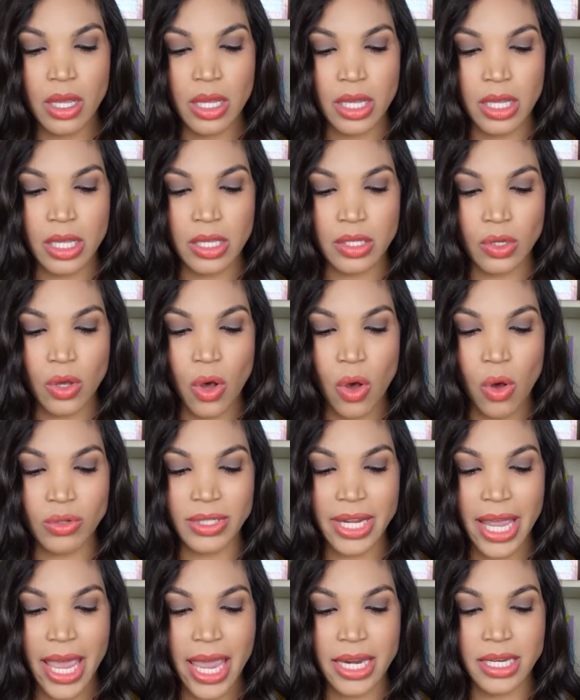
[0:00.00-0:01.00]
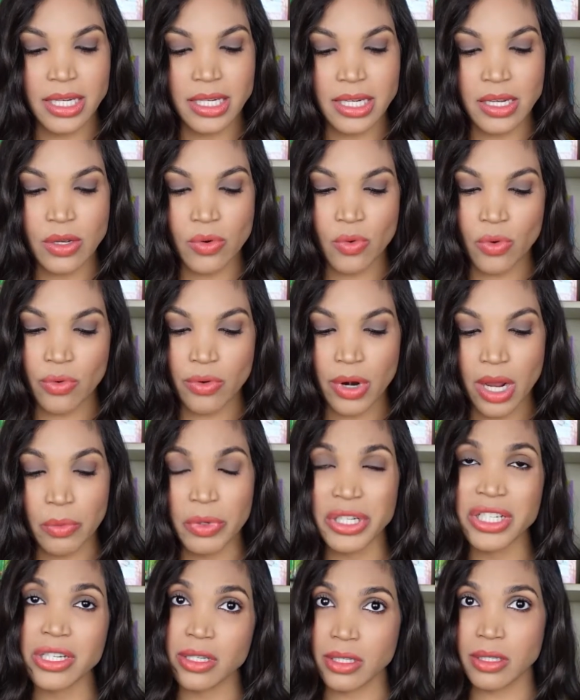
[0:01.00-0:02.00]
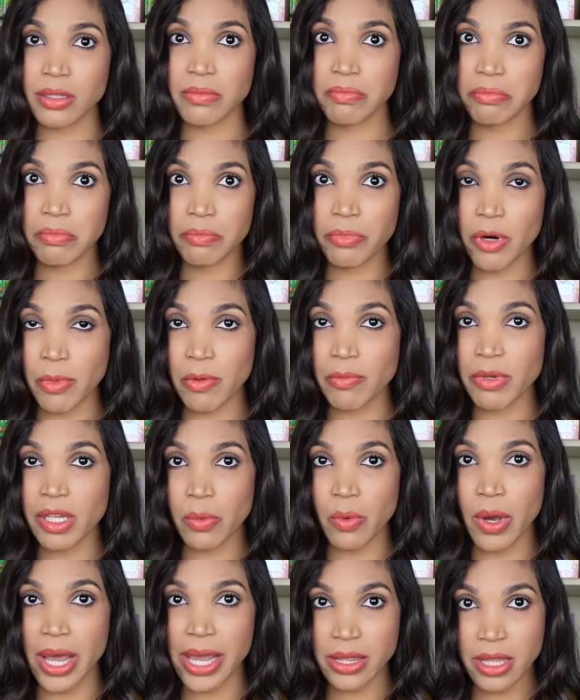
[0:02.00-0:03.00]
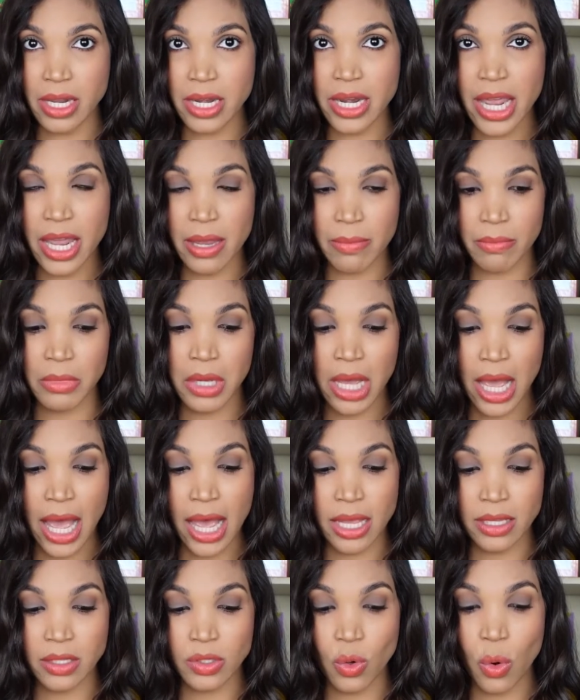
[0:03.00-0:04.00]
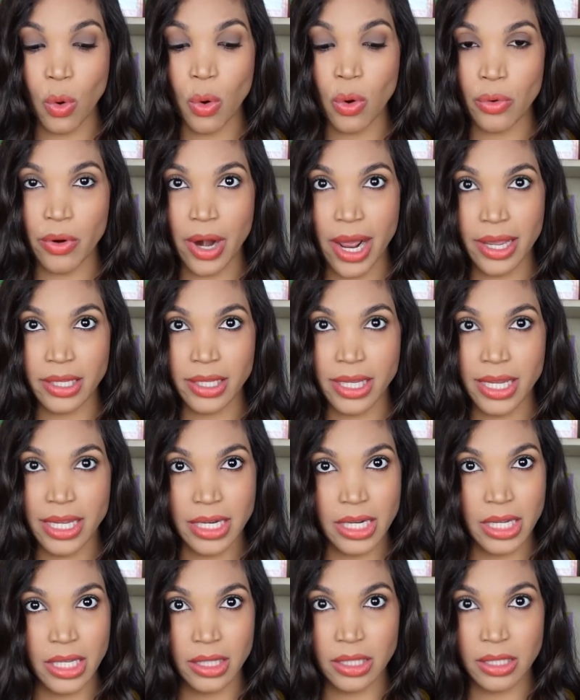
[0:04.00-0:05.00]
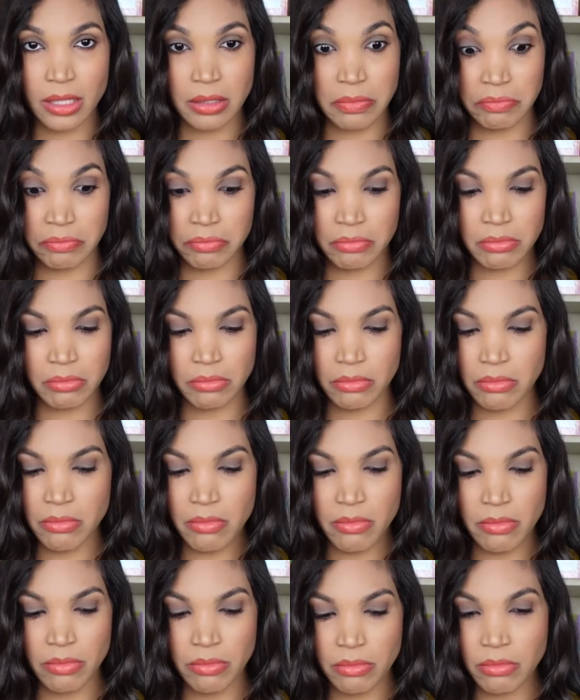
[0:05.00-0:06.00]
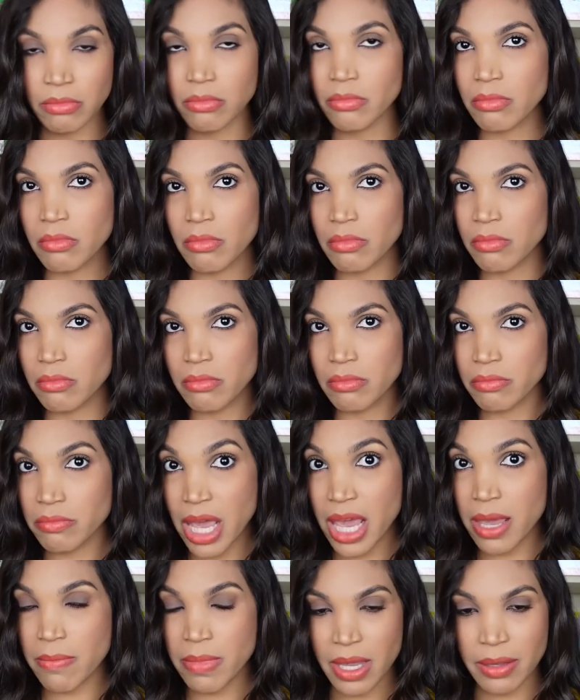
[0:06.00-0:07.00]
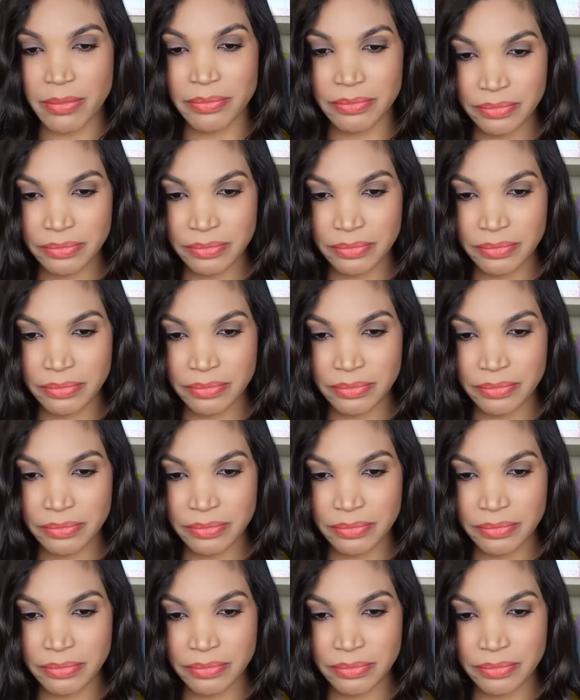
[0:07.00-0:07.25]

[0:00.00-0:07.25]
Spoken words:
It's called Ediora, which is probably why the name has aura in it. Maybe.